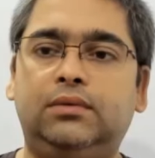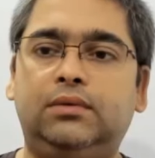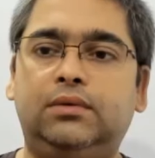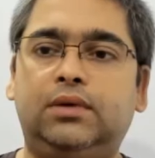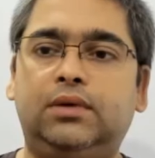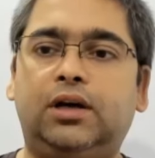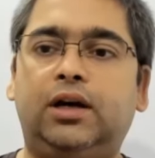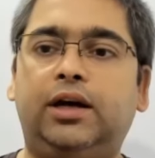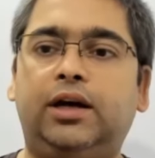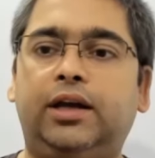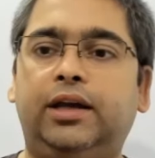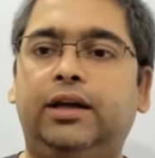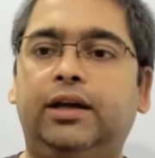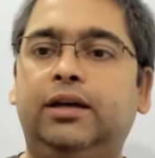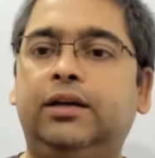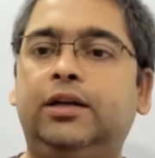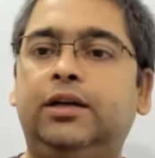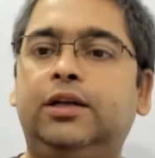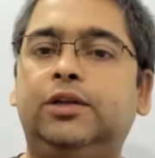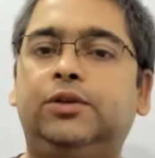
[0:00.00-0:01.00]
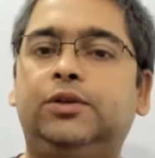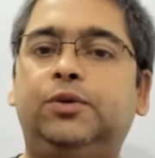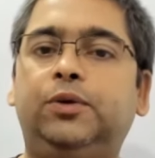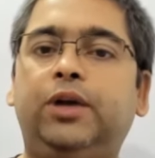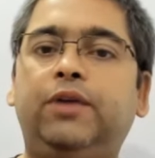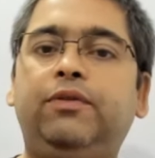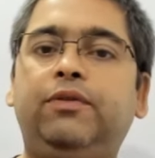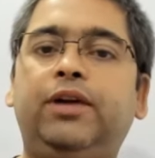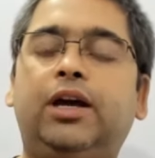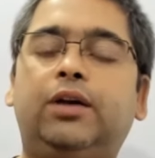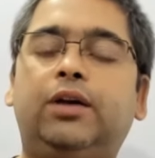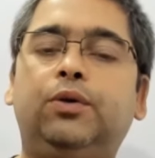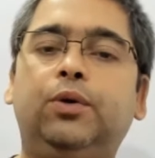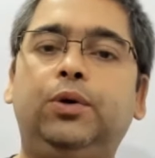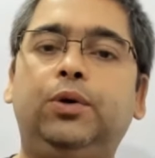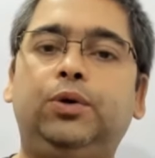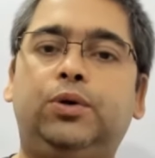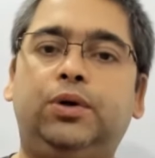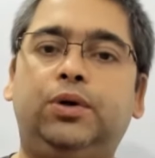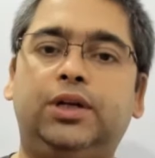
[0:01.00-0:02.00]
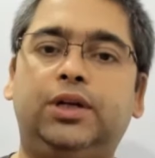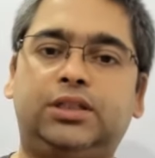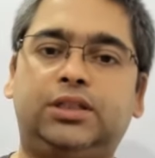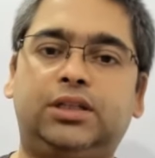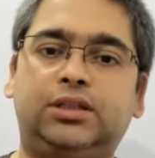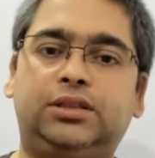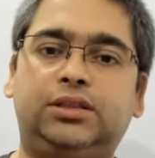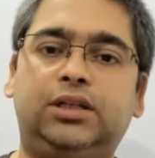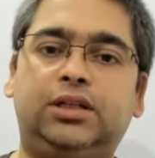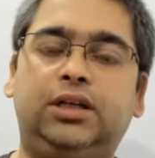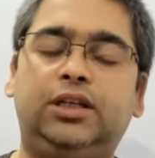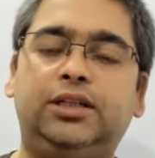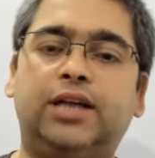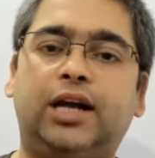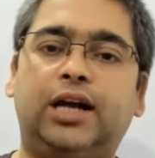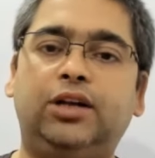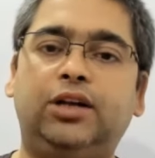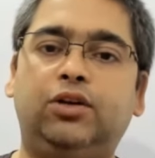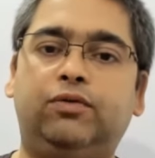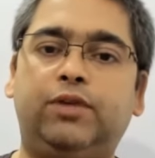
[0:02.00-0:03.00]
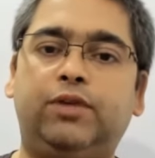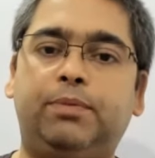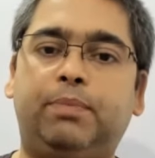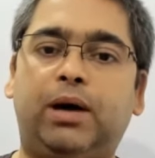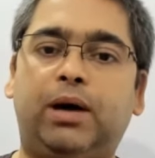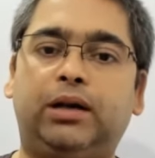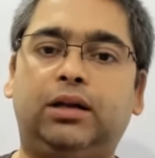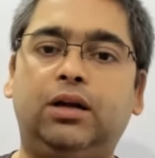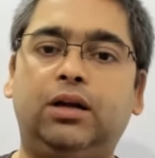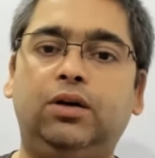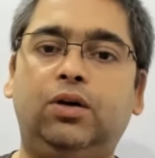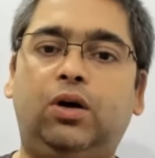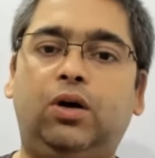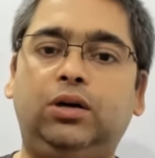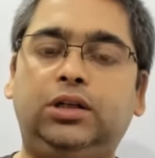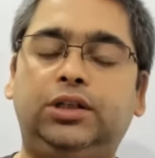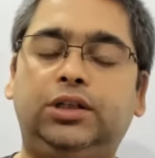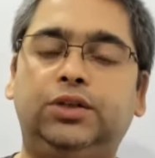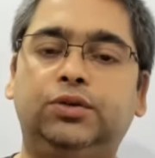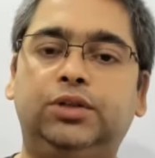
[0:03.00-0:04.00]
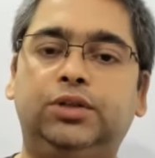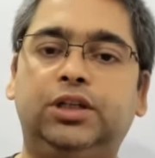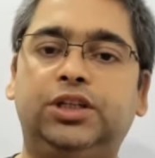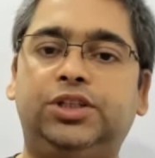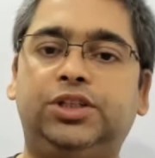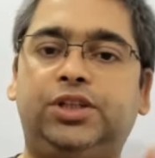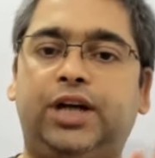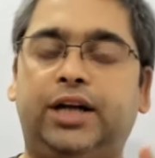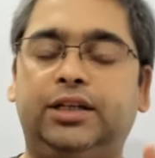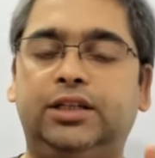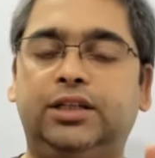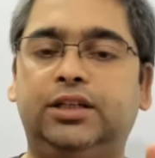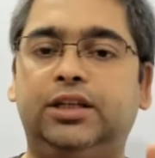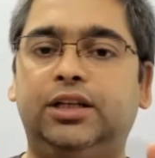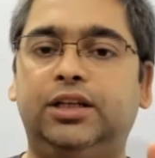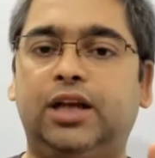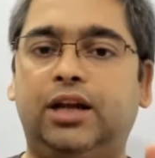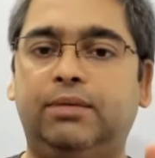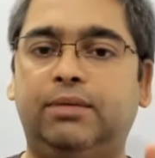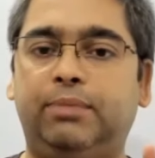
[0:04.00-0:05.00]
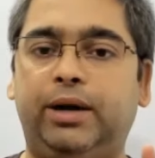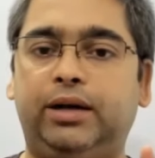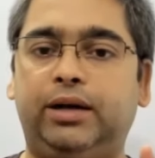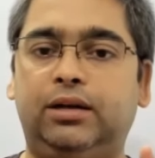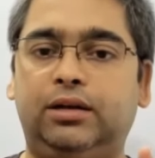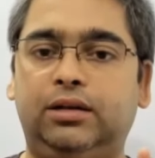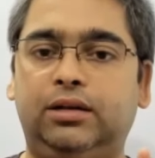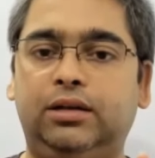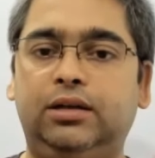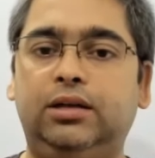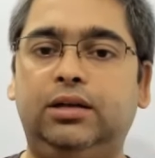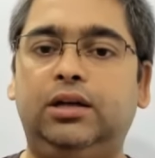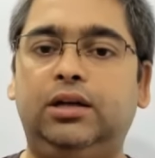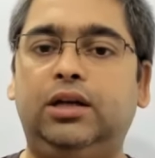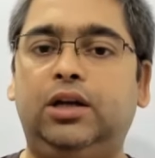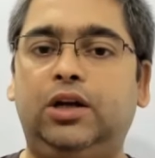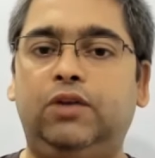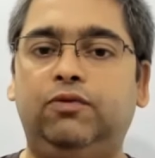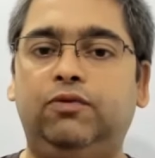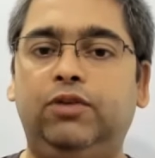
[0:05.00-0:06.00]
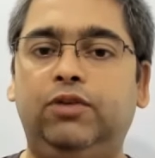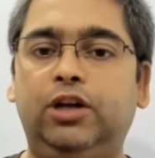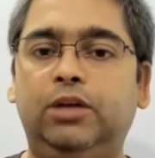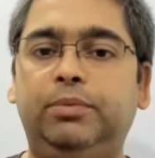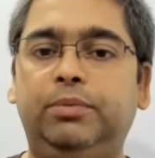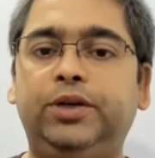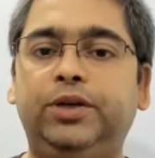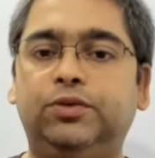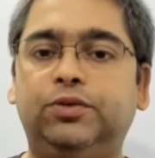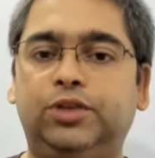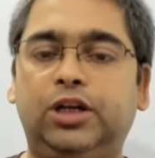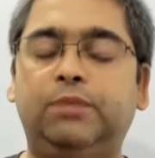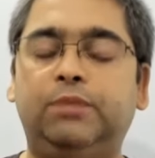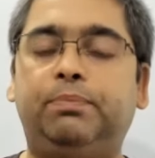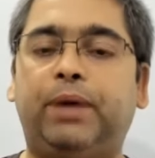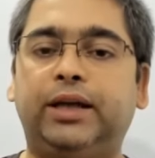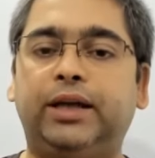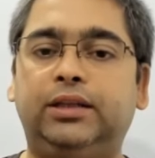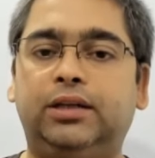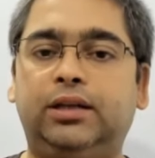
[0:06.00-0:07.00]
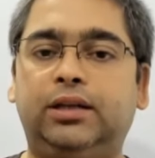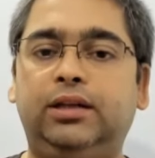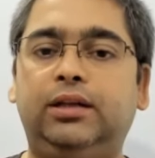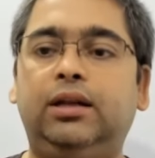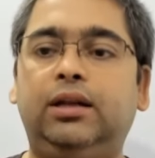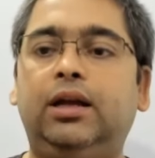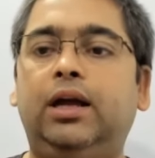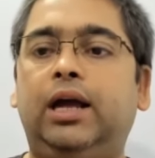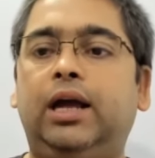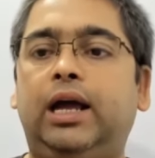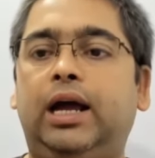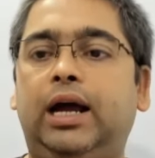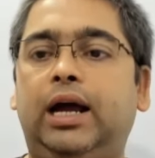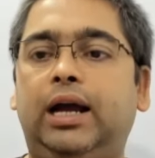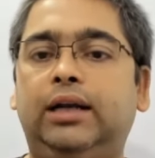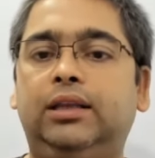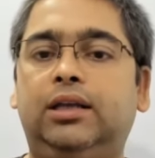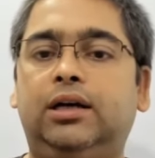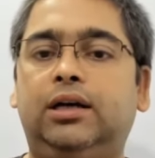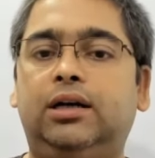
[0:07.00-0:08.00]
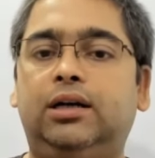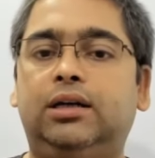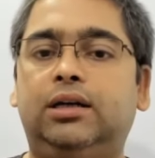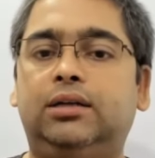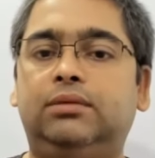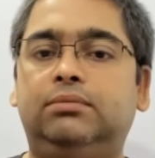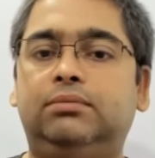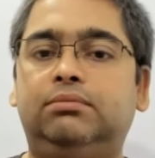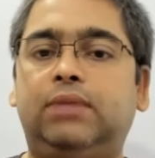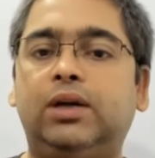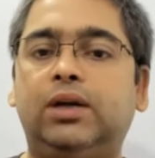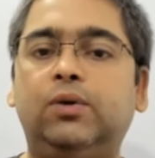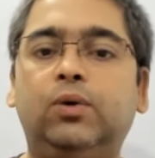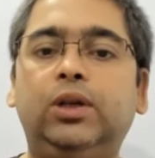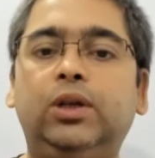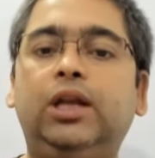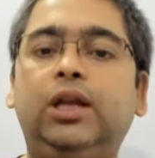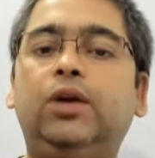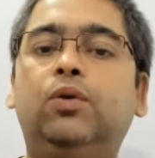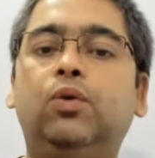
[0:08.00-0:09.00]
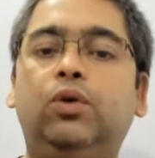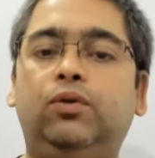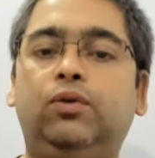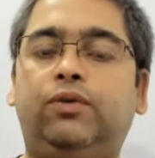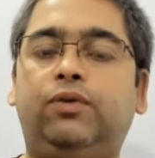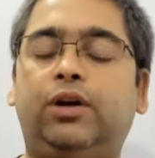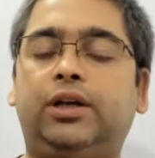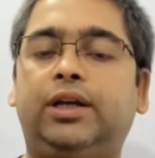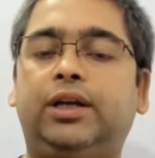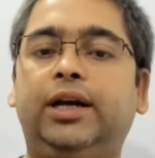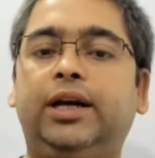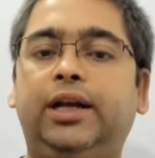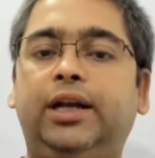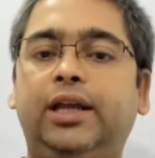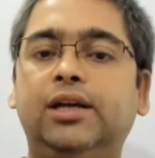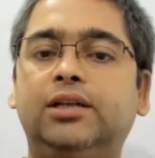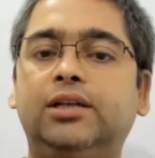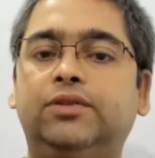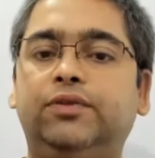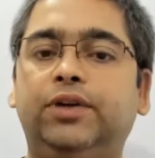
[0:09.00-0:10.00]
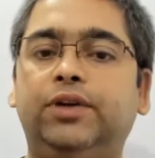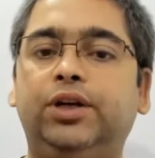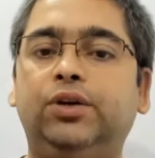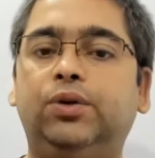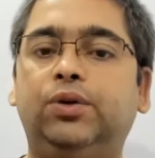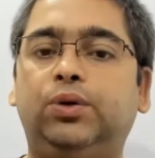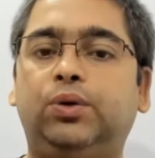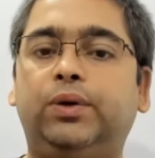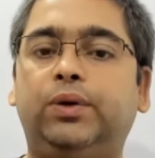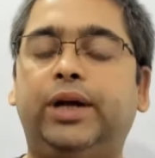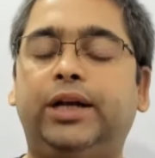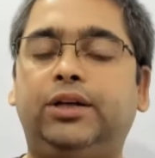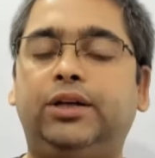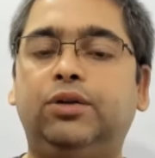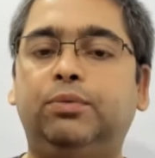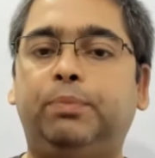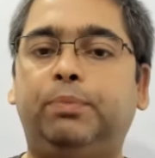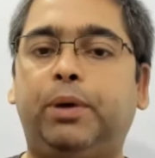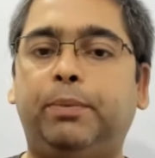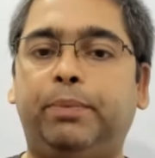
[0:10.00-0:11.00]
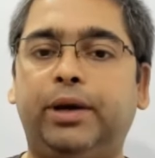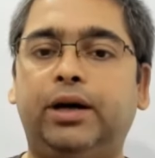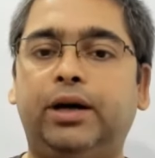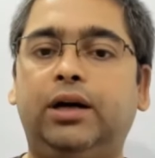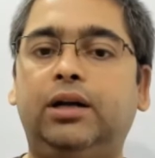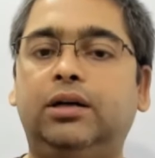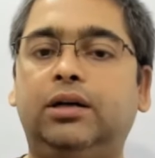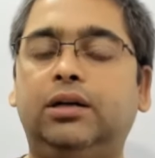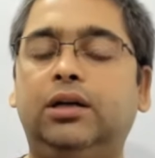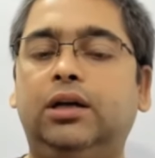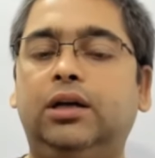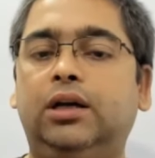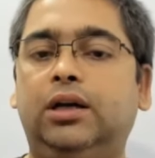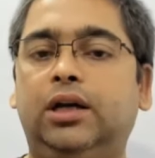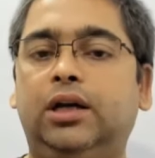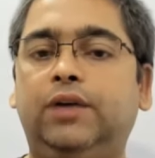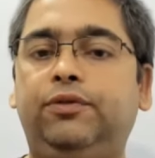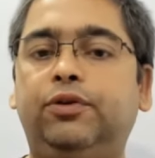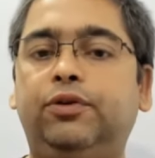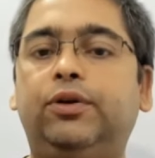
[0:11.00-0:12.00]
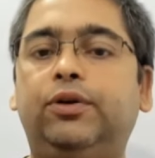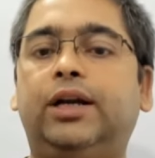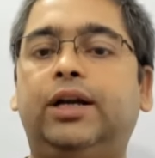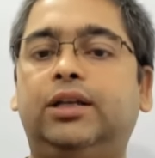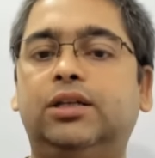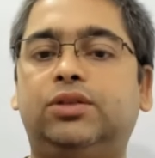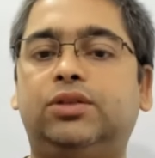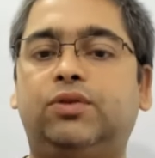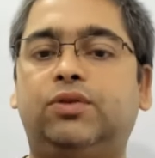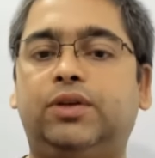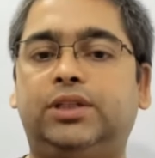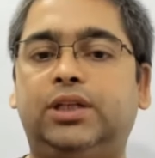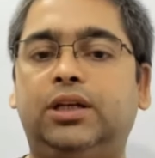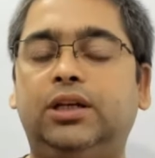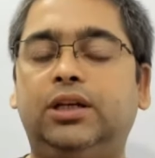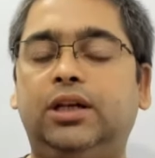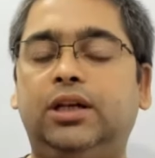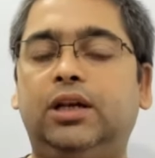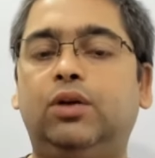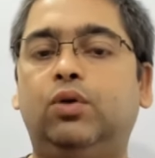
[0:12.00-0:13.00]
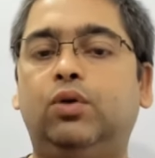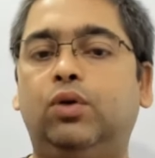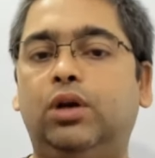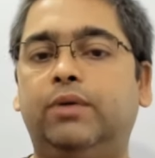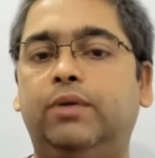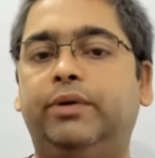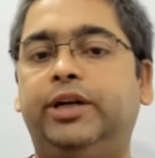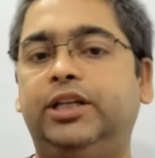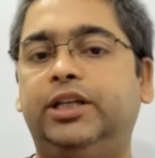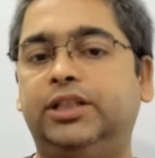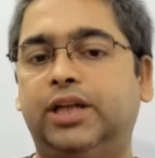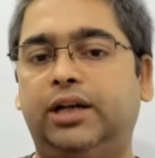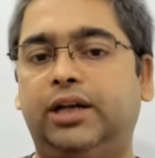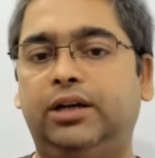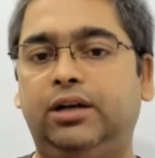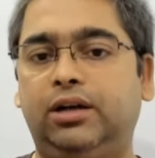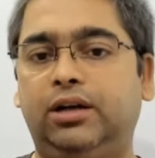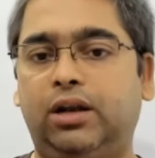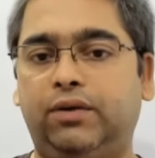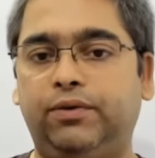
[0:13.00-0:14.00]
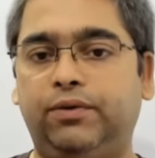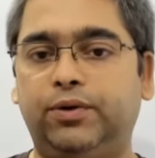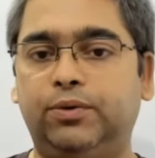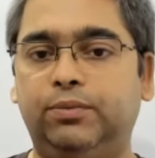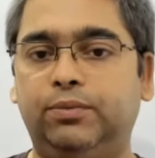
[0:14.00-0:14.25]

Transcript: Hi, today we are going to discuss the design of a parking lot using a strategy design pattern. We will be using Python and my only goal for creating this video to get you prepared if you get this question in a low level design interview.